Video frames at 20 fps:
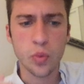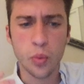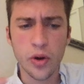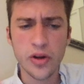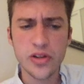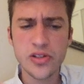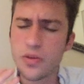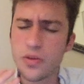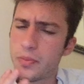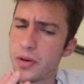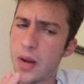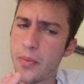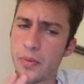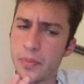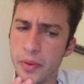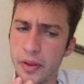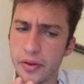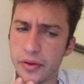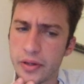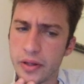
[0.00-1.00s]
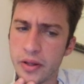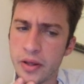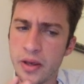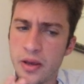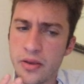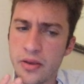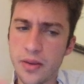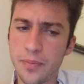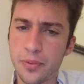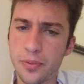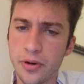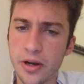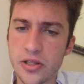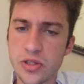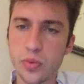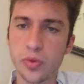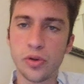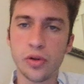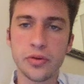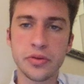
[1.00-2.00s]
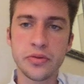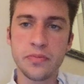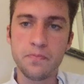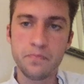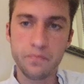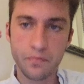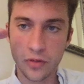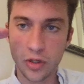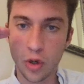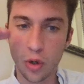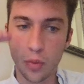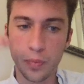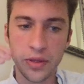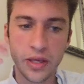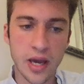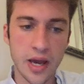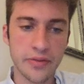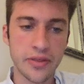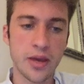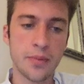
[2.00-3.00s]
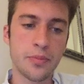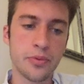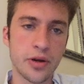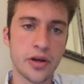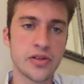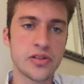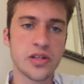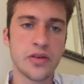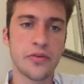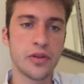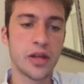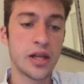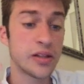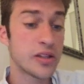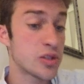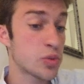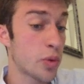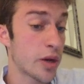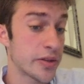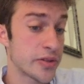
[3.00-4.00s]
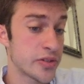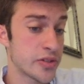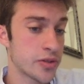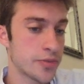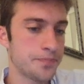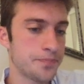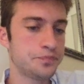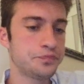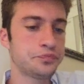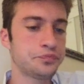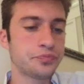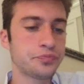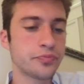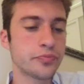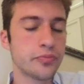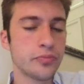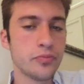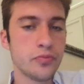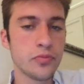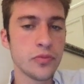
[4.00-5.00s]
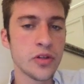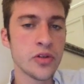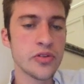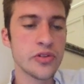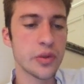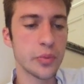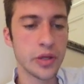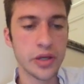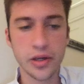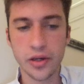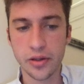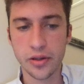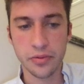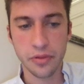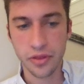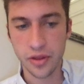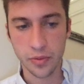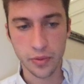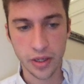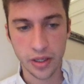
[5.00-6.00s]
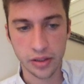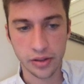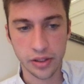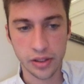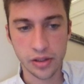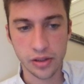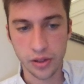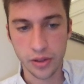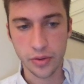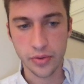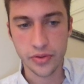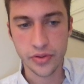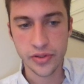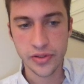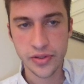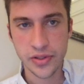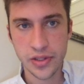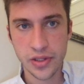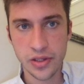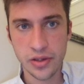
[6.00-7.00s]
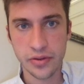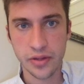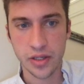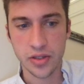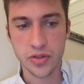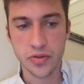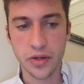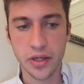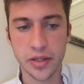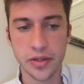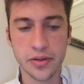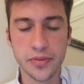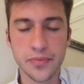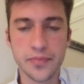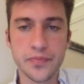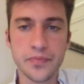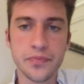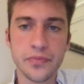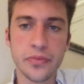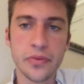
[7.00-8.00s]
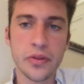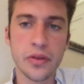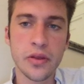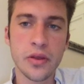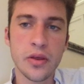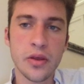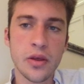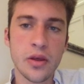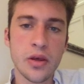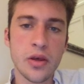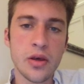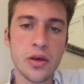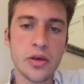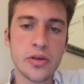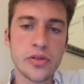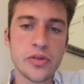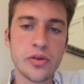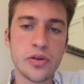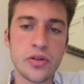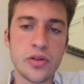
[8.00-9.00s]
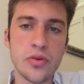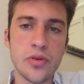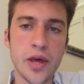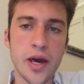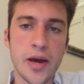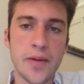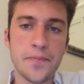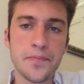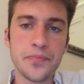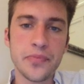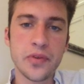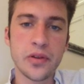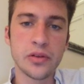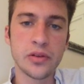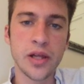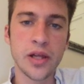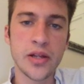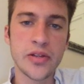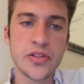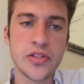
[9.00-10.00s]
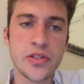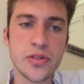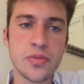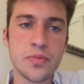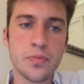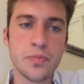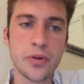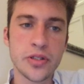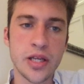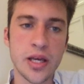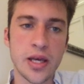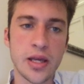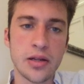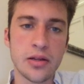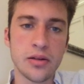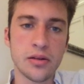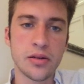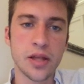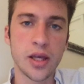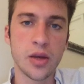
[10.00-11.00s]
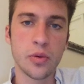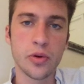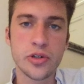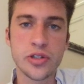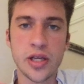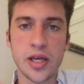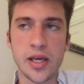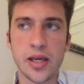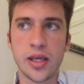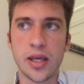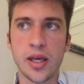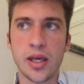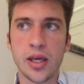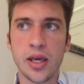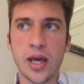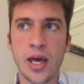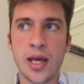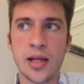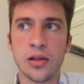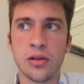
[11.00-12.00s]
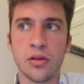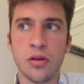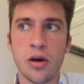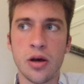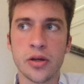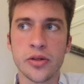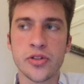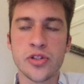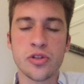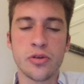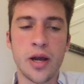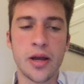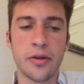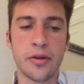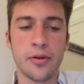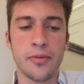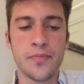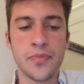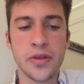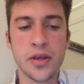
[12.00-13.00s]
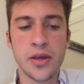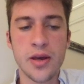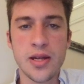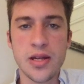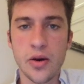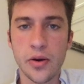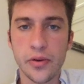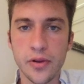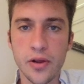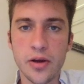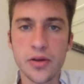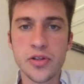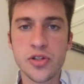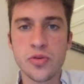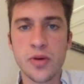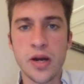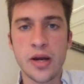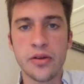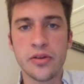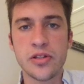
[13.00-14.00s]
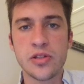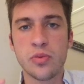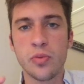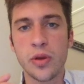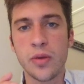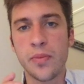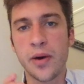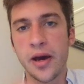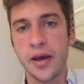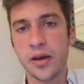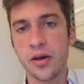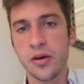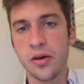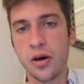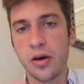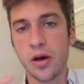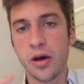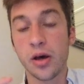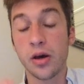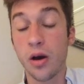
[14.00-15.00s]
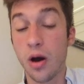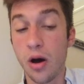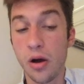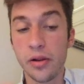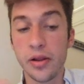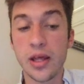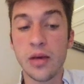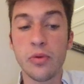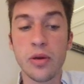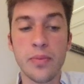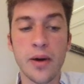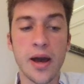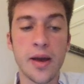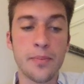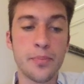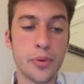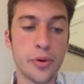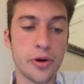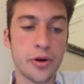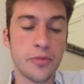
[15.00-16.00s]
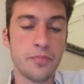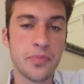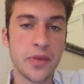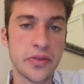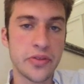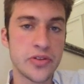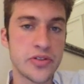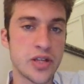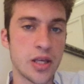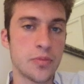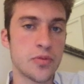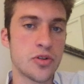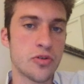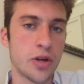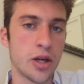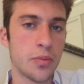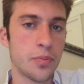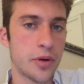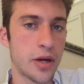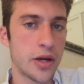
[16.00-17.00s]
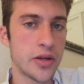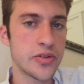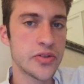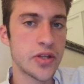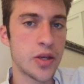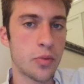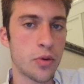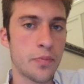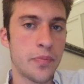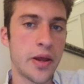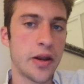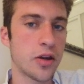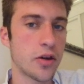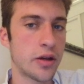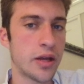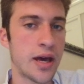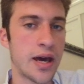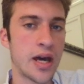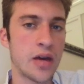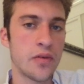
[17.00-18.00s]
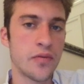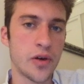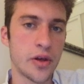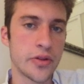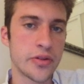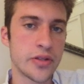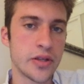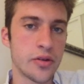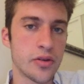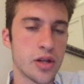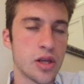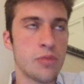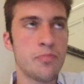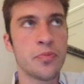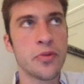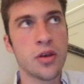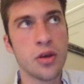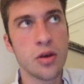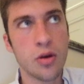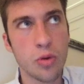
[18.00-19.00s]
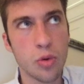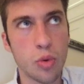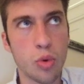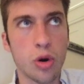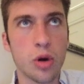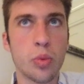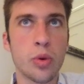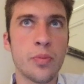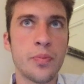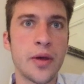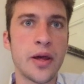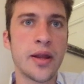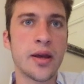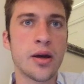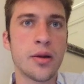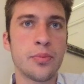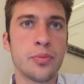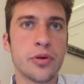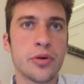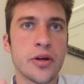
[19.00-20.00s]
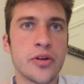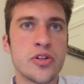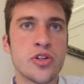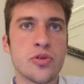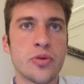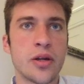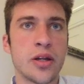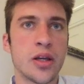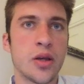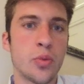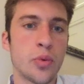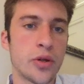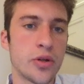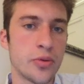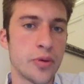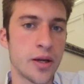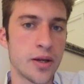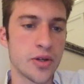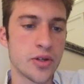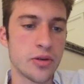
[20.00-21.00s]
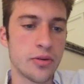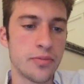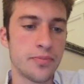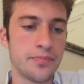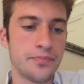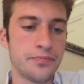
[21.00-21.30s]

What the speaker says: what is the probability that price will go beyond that price level at least once so that we could theoretically close that trade. So to do that, let's pretend like we're taking a long straddle. Now, a long straddle is when we buy a call and we buy a put at the same strike price, and we're betting on high volatility or we're betting on price trending in one direction.